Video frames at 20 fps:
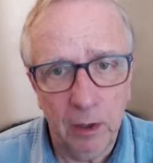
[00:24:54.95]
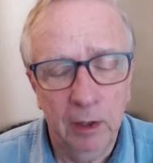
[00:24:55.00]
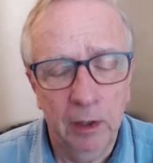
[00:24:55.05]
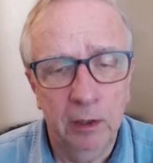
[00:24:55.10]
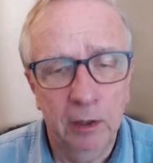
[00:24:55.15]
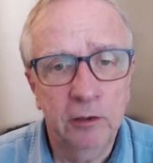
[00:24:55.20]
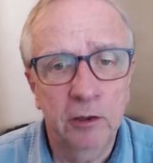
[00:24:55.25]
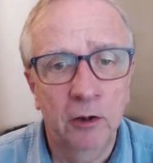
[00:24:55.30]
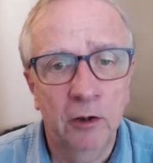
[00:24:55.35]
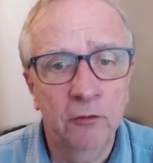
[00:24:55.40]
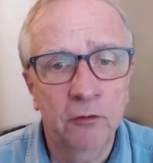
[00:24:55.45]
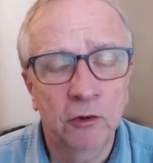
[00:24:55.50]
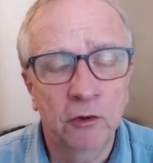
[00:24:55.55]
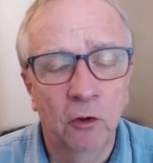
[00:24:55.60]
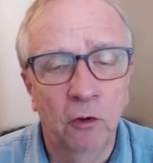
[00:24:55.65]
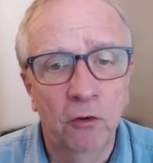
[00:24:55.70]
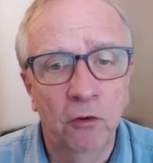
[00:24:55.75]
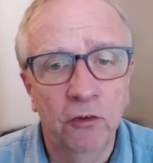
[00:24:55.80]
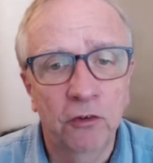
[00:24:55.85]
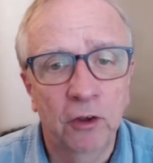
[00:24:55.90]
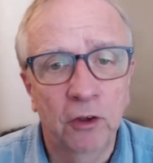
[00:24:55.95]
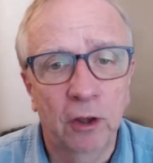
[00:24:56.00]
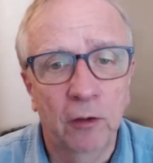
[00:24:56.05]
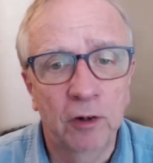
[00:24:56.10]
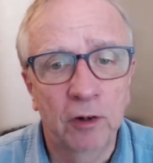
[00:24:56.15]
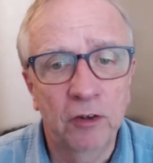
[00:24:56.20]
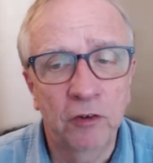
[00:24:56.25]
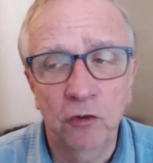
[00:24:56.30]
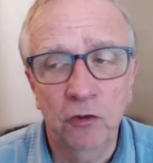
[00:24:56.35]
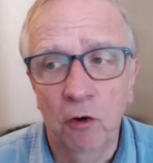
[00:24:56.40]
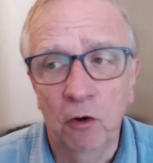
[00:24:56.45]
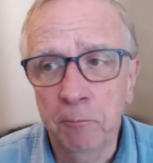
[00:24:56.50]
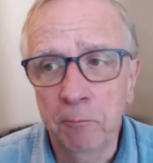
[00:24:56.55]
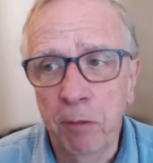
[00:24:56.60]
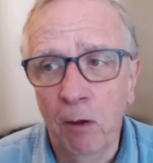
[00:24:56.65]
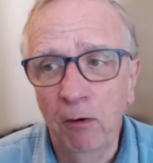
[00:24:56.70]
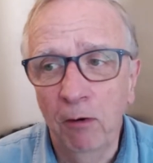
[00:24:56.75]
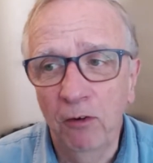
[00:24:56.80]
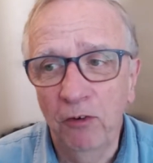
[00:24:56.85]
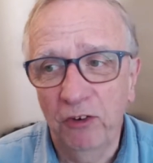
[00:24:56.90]
has got very strong
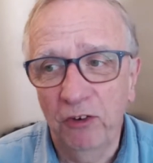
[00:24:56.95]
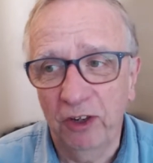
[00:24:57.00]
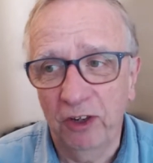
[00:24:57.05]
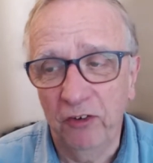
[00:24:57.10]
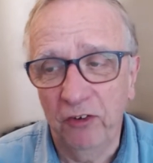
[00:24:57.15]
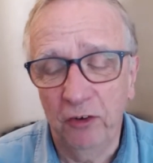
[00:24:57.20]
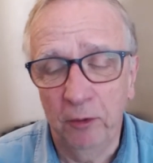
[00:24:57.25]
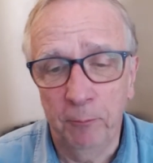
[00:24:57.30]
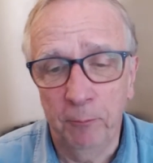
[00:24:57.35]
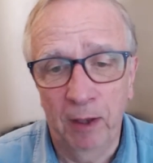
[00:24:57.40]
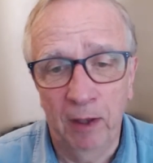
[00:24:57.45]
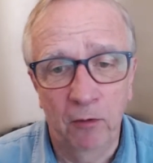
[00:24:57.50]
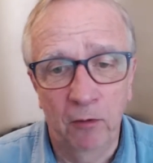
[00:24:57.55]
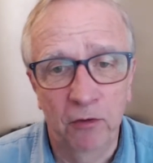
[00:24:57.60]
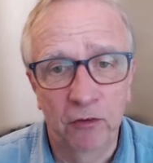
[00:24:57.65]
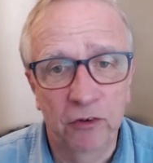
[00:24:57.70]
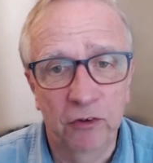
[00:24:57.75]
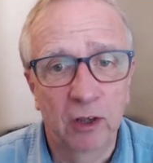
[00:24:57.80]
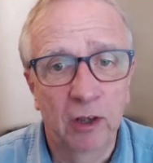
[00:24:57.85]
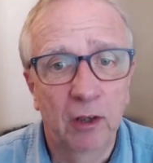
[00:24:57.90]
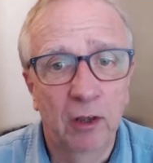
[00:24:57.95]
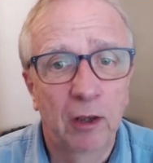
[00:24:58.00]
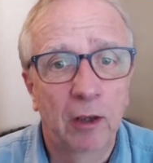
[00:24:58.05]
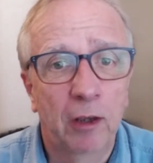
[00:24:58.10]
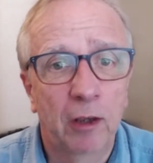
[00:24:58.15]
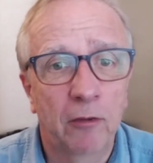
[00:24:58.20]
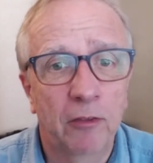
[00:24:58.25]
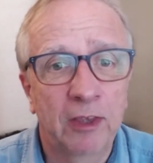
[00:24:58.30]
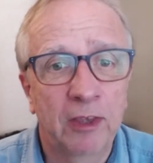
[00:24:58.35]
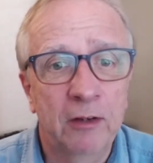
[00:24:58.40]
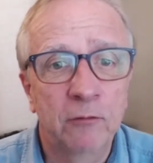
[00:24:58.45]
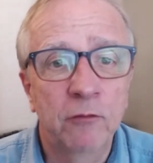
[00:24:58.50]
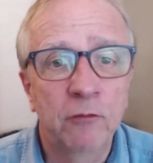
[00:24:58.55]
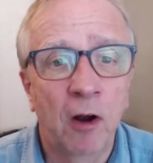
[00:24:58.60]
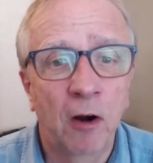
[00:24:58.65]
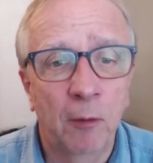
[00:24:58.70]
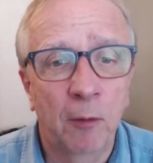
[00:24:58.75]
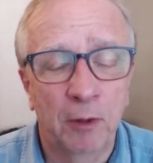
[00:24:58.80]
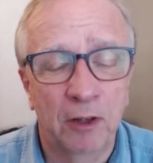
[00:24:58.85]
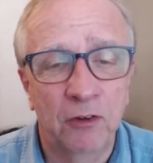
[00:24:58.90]
policies about the
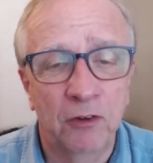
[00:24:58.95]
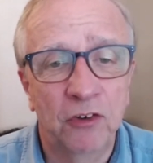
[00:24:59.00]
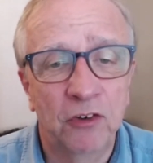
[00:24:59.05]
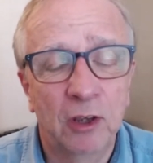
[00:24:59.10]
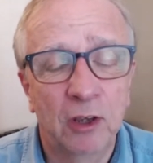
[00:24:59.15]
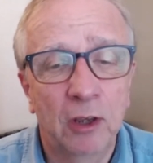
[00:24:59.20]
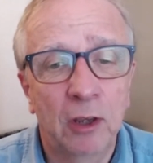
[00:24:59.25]
environment,